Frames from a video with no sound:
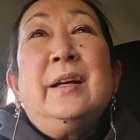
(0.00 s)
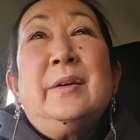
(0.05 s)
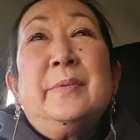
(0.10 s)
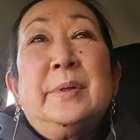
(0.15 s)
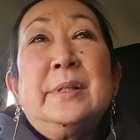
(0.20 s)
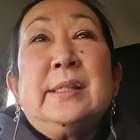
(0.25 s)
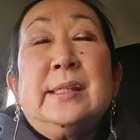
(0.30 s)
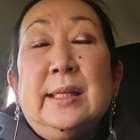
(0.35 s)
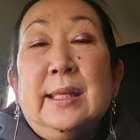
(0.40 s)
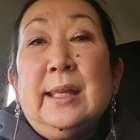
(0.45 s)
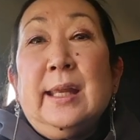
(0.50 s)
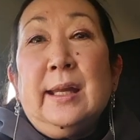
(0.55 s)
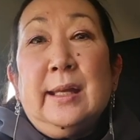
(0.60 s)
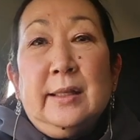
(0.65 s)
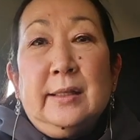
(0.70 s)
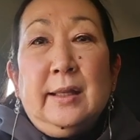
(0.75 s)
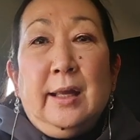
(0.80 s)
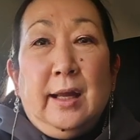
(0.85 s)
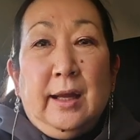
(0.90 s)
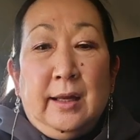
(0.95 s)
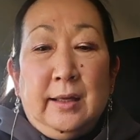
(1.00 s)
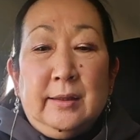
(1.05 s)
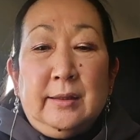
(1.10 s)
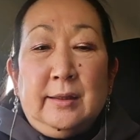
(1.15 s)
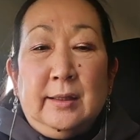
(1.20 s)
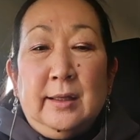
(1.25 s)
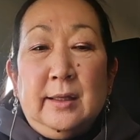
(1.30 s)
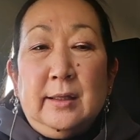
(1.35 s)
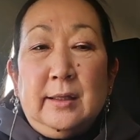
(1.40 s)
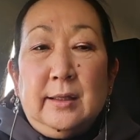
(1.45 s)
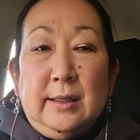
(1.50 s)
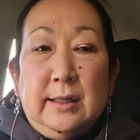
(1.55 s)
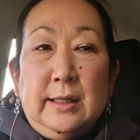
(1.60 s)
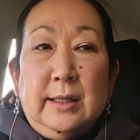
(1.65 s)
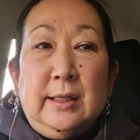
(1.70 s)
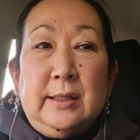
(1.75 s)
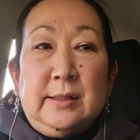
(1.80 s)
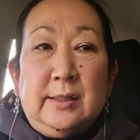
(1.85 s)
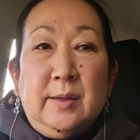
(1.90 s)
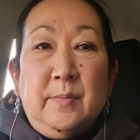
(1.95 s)
once again, I think
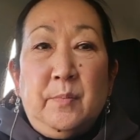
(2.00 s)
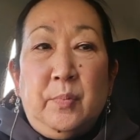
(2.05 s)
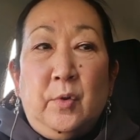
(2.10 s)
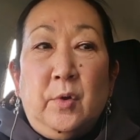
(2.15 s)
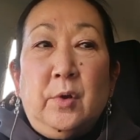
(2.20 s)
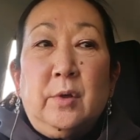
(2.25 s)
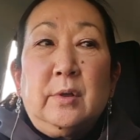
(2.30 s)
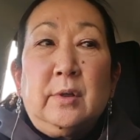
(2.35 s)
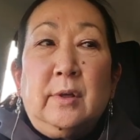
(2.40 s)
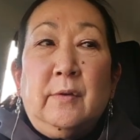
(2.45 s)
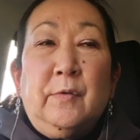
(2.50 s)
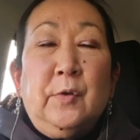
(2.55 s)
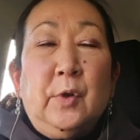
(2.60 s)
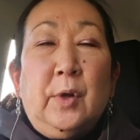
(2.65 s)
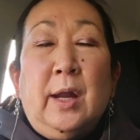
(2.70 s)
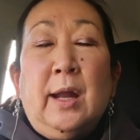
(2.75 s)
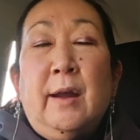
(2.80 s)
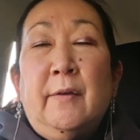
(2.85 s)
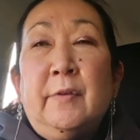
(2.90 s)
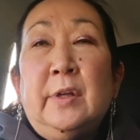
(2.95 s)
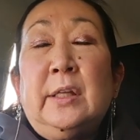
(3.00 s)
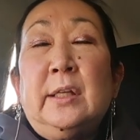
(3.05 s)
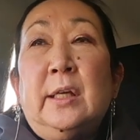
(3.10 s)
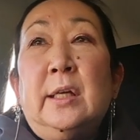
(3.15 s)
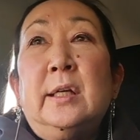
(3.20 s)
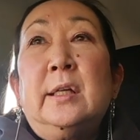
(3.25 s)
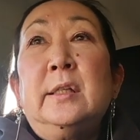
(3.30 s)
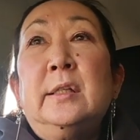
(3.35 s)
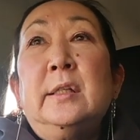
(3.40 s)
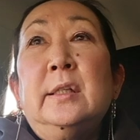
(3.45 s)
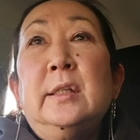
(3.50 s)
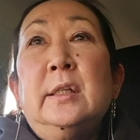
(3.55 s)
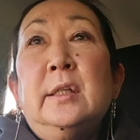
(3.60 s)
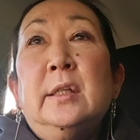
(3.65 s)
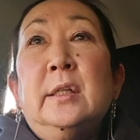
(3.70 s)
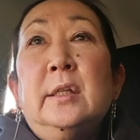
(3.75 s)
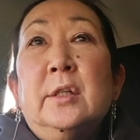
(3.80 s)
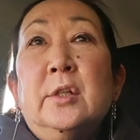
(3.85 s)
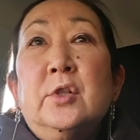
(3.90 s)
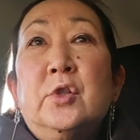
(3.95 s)
it's important if you're having a
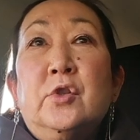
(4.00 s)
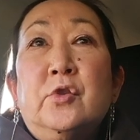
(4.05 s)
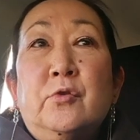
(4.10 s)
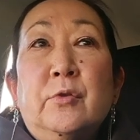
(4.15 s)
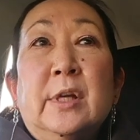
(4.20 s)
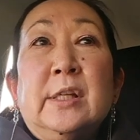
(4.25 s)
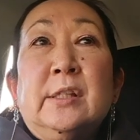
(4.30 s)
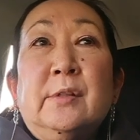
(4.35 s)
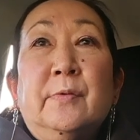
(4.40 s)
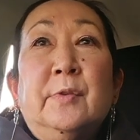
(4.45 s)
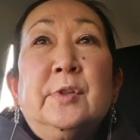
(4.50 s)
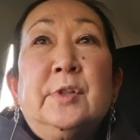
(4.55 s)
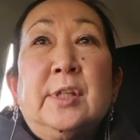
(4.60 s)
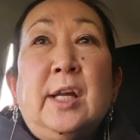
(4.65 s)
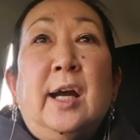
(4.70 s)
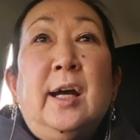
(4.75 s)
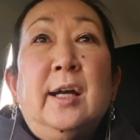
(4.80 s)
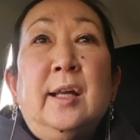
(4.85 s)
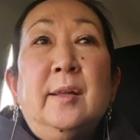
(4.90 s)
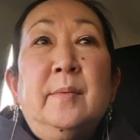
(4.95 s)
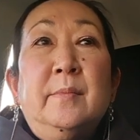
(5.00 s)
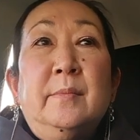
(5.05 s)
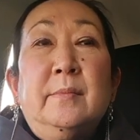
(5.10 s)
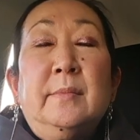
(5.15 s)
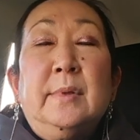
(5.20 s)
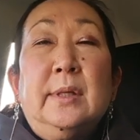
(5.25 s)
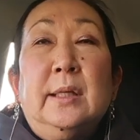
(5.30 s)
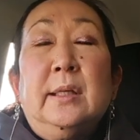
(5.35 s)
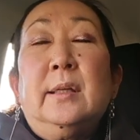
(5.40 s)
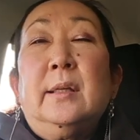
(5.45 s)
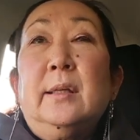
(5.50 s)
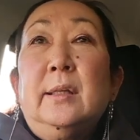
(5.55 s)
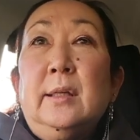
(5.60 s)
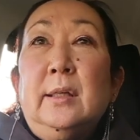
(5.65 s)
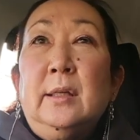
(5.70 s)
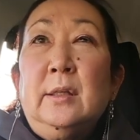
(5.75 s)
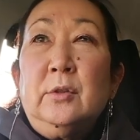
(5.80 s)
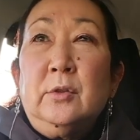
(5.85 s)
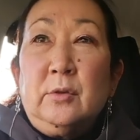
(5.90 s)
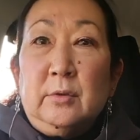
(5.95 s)
stressful time
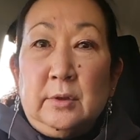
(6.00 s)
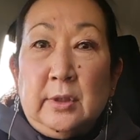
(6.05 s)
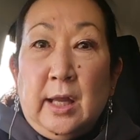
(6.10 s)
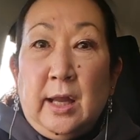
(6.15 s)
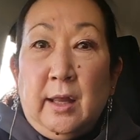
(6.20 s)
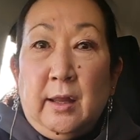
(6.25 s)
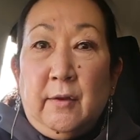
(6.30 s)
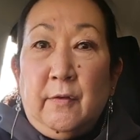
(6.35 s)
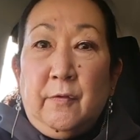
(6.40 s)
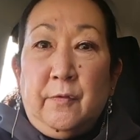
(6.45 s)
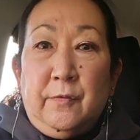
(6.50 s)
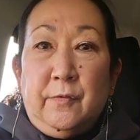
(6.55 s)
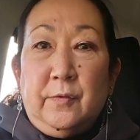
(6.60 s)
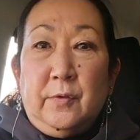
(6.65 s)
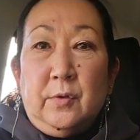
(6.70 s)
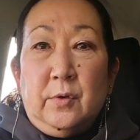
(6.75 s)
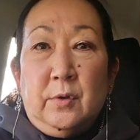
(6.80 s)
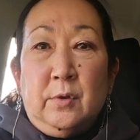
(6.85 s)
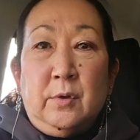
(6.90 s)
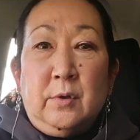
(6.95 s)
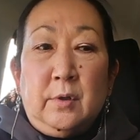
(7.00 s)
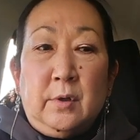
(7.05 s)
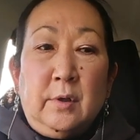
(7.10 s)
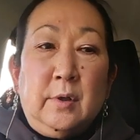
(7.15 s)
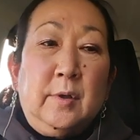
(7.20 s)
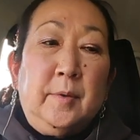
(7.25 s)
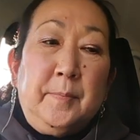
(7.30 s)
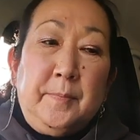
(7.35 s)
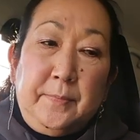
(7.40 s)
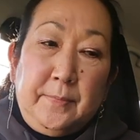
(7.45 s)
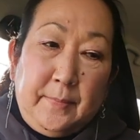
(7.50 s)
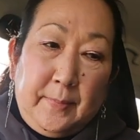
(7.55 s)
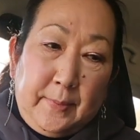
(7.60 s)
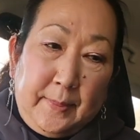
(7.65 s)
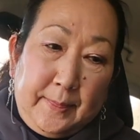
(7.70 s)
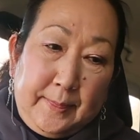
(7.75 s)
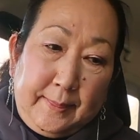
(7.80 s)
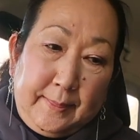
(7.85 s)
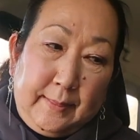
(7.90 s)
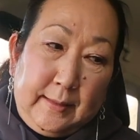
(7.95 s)
in your life or
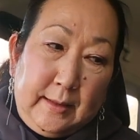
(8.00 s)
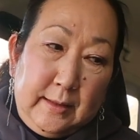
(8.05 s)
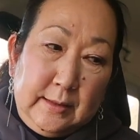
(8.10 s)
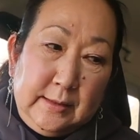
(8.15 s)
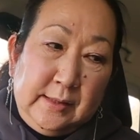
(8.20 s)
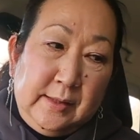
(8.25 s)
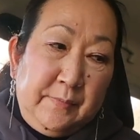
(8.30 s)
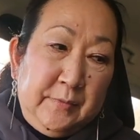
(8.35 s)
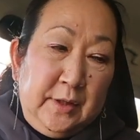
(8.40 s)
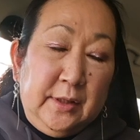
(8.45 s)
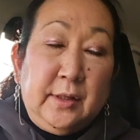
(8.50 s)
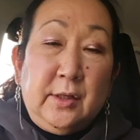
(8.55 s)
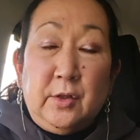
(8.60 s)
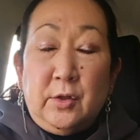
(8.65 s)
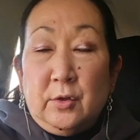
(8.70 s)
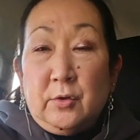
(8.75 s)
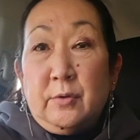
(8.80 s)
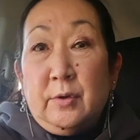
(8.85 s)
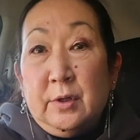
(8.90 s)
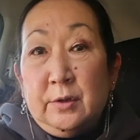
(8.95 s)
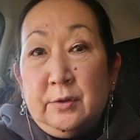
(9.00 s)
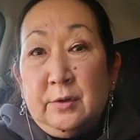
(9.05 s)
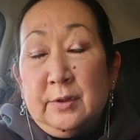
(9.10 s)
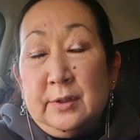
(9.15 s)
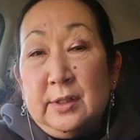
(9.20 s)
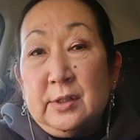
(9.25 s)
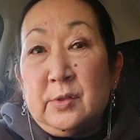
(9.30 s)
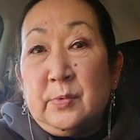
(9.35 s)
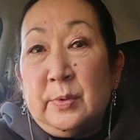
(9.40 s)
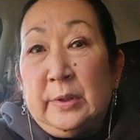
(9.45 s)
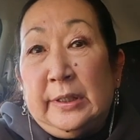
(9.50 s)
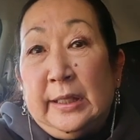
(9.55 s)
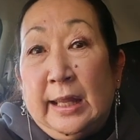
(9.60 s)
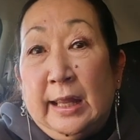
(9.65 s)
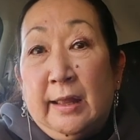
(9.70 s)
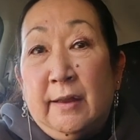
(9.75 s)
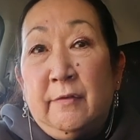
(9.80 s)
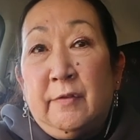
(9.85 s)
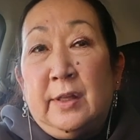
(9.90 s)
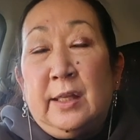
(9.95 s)
something that you're going through that's really
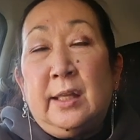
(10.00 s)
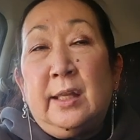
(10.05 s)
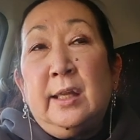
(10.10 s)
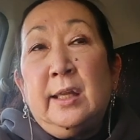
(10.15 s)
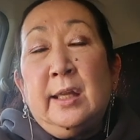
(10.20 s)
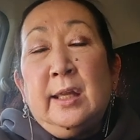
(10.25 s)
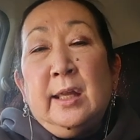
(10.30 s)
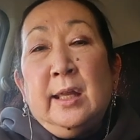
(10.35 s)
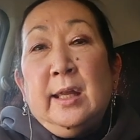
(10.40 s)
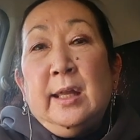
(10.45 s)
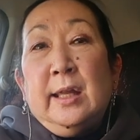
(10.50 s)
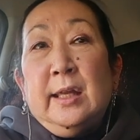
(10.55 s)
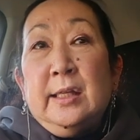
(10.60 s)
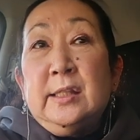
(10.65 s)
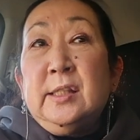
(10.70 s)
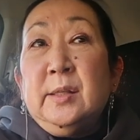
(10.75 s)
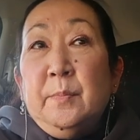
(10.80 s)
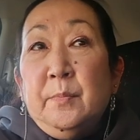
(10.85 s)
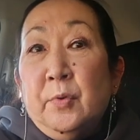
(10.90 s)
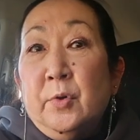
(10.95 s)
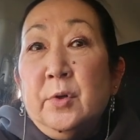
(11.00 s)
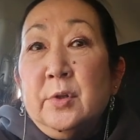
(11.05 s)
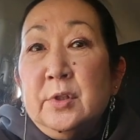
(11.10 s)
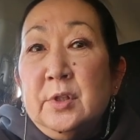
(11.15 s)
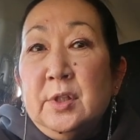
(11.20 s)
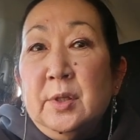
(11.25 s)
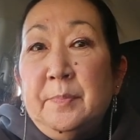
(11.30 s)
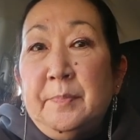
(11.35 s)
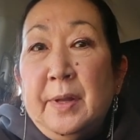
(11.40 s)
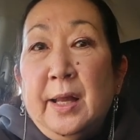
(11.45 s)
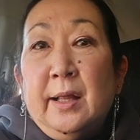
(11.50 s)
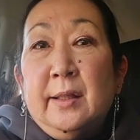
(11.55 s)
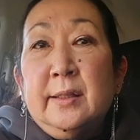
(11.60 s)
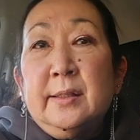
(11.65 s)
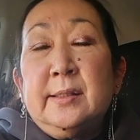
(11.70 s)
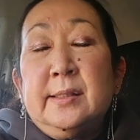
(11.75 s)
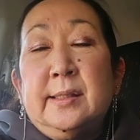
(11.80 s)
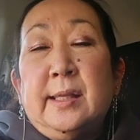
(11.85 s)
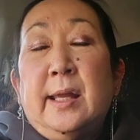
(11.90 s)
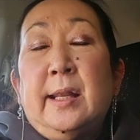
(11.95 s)
heavy, it's important to
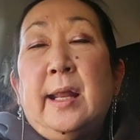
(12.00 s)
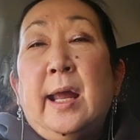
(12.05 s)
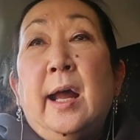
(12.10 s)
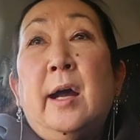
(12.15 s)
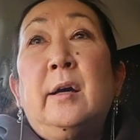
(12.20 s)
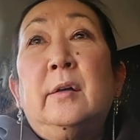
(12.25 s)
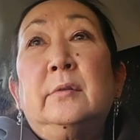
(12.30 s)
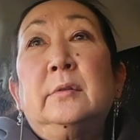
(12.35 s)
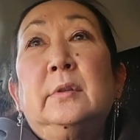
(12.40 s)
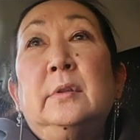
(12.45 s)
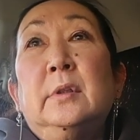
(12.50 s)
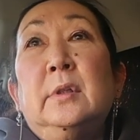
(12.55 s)
balance that out